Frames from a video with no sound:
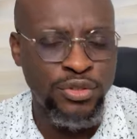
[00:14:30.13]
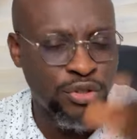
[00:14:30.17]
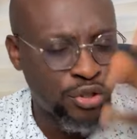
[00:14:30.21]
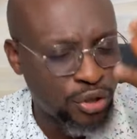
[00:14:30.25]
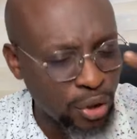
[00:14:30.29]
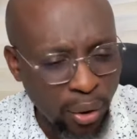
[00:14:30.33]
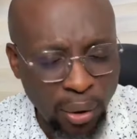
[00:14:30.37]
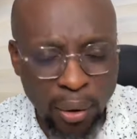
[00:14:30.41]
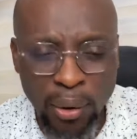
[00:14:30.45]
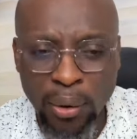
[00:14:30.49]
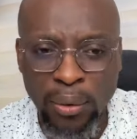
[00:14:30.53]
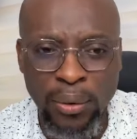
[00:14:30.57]

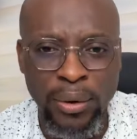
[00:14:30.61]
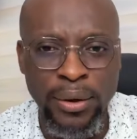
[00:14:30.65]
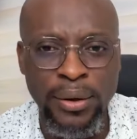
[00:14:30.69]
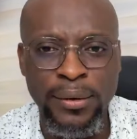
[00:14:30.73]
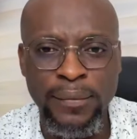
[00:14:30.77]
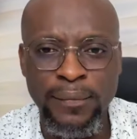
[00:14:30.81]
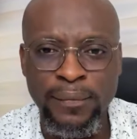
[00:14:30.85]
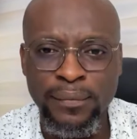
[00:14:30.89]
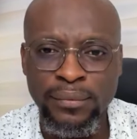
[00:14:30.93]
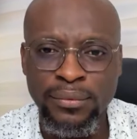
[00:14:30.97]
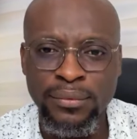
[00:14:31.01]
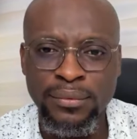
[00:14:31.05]

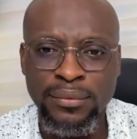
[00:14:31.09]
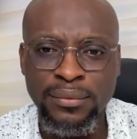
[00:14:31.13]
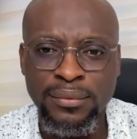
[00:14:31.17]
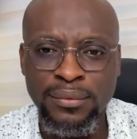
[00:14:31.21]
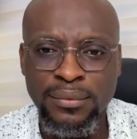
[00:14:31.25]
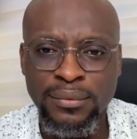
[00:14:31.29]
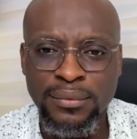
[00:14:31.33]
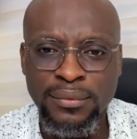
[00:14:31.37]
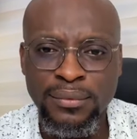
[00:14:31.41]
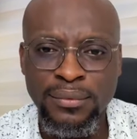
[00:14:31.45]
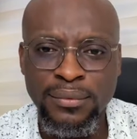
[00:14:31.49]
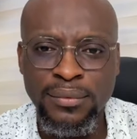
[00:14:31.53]
Joy.
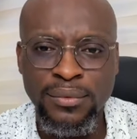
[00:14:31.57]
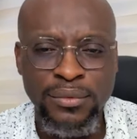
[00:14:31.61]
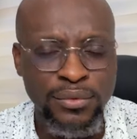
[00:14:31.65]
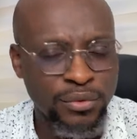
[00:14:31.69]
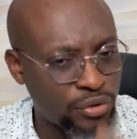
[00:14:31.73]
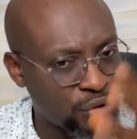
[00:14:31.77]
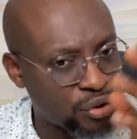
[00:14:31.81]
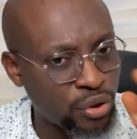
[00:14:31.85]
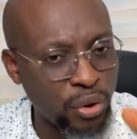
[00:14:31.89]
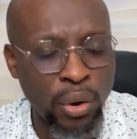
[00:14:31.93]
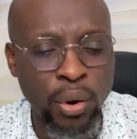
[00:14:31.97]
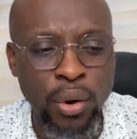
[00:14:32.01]

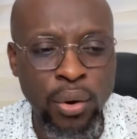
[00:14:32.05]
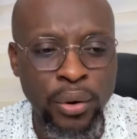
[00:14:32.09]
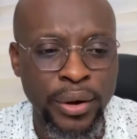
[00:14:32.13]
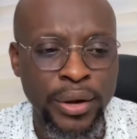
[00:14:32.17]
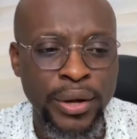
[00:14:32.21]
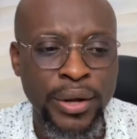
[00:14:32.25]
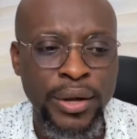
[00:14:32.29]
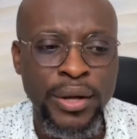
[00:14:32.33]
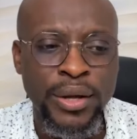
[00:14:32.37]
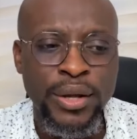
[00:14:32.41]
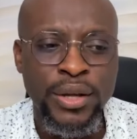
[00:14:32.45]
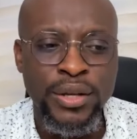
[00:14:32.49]

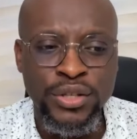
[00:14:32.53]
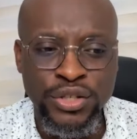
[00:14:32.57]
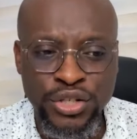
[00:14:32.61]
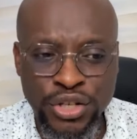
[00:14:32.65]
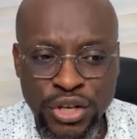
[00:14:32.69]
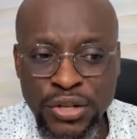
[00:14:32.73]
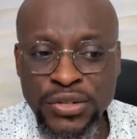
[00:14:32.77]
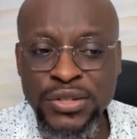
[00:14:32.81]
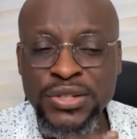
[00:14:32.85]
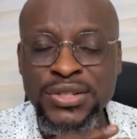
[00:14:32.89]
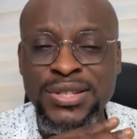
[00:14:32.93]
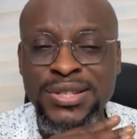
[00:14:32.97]
Joy.
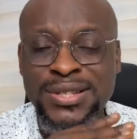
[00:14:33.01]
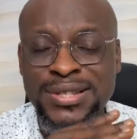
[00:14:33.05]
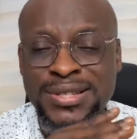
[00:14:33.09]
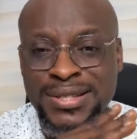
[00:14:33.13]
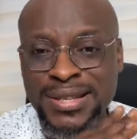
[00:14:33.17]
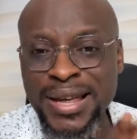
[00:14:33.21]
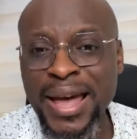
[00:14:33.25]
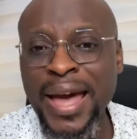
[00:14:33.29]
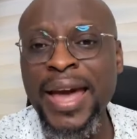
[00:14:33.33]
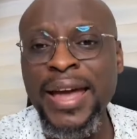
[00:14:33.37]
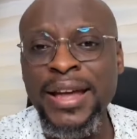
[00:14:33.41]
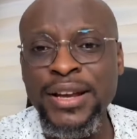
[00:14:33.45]
Jesus is
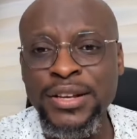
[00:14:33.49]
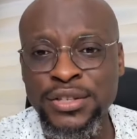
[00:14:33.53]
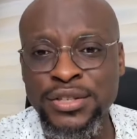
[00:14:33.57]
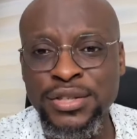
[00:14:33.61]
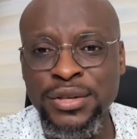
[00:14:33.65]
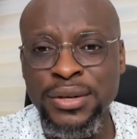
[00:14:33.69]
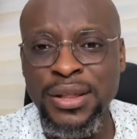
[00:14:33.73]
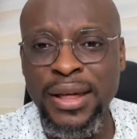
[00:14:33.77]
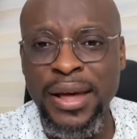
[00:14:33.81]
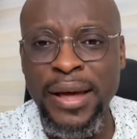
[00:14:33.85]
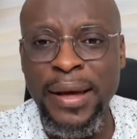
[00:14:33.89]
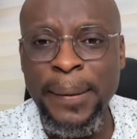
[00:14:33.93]
saying
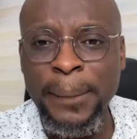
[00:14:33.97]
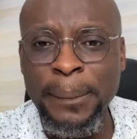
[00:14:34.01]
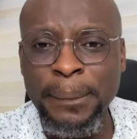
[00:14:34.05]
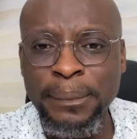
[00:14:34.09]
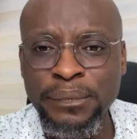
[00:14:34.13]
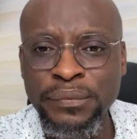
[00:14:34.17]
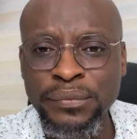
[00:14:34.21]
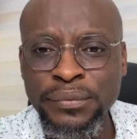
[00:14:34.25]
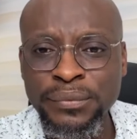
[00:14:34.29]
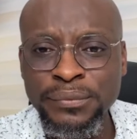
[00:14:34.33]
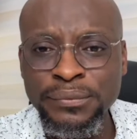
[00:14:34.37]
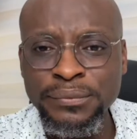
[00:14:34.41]
to
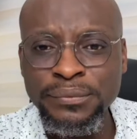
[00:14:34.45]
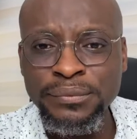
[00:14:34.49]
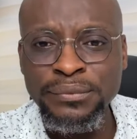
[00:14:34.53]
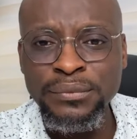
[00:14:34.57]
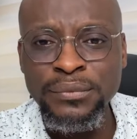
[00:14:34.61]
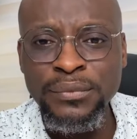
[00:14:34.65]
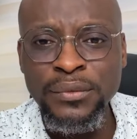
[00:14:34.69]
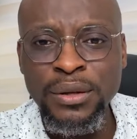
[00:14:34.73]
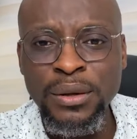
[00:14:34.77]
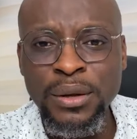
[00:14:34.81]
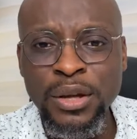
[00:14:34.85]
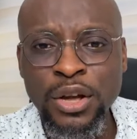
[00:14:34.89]
them,
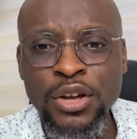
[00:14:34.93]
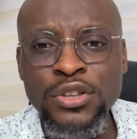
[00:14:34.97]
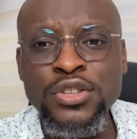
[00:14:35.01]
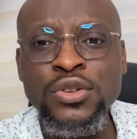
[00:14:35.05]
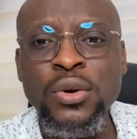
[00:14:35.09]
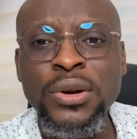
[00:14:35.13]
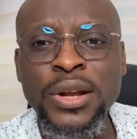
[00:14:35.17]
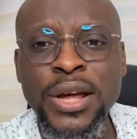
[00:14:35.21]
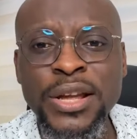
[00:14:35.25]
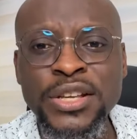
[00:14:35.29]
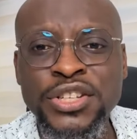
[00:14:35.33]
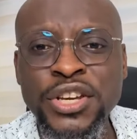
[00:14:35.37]

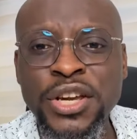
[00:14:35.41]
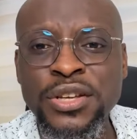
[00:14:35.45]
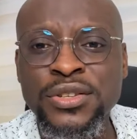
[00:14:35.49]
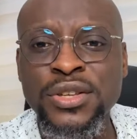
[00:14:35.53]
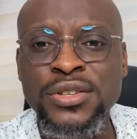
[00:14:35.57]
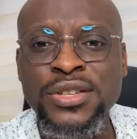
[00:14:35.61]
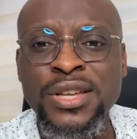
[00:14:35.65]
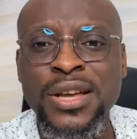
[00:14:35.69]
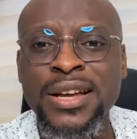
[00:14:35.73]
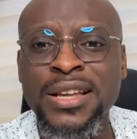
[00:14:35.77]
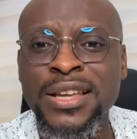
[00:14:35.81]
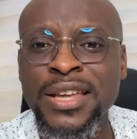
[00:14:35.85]
because only
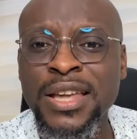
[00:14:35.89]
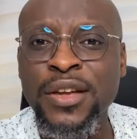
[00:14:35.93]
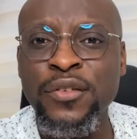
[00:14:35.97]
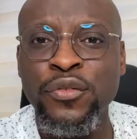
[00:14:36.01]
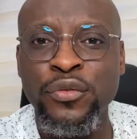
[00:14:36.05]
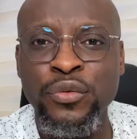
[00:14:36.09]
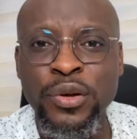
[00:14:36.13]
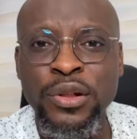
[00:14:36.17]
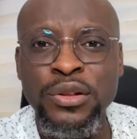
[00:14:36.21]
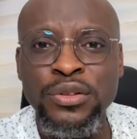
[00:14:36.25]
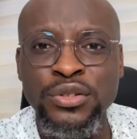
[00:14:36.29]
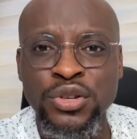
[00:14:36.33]
Jesus can
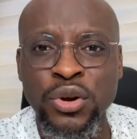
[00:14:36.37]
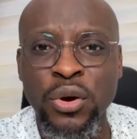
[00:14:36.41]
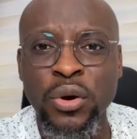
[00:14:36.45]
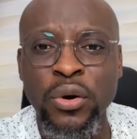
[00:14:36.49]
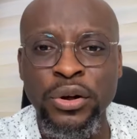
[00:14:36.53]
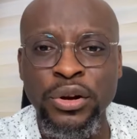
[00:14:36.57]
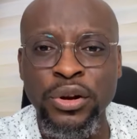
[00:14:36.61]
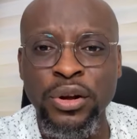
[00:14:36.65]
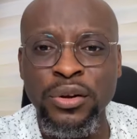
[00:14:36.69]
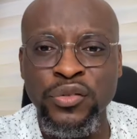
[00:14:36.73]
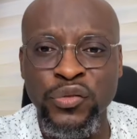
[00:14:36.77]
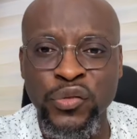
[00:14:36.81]
give real
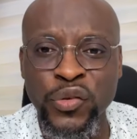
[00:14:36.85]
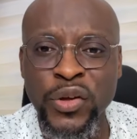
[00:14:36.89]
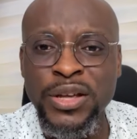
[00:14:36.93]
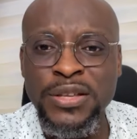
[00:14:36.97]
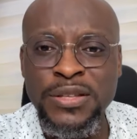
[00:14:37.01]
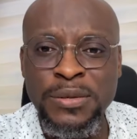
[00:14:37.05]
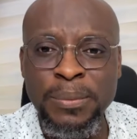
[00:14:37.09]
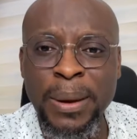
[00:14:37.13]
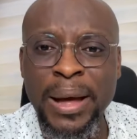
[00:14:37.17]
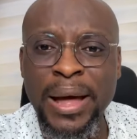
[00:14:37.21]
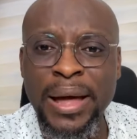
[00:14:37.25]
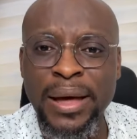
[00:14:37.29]
joy, not
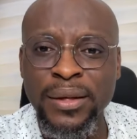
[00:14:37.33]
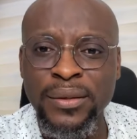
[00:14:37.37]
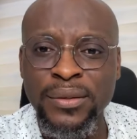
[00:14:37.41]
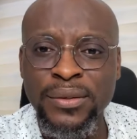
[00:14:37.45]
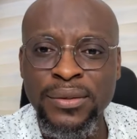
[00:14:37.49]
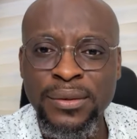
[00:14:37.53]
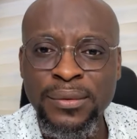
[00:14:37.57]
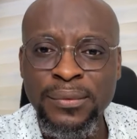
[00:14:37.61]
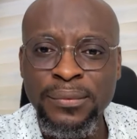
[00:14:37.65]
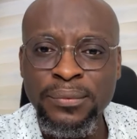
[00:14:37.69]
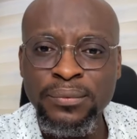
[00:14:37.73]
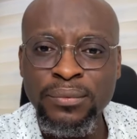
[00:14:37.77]
fake
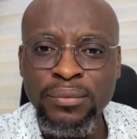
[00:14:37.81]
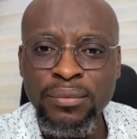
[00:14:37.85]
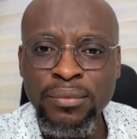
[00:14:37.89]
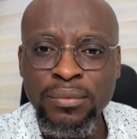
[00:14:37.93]
smiles.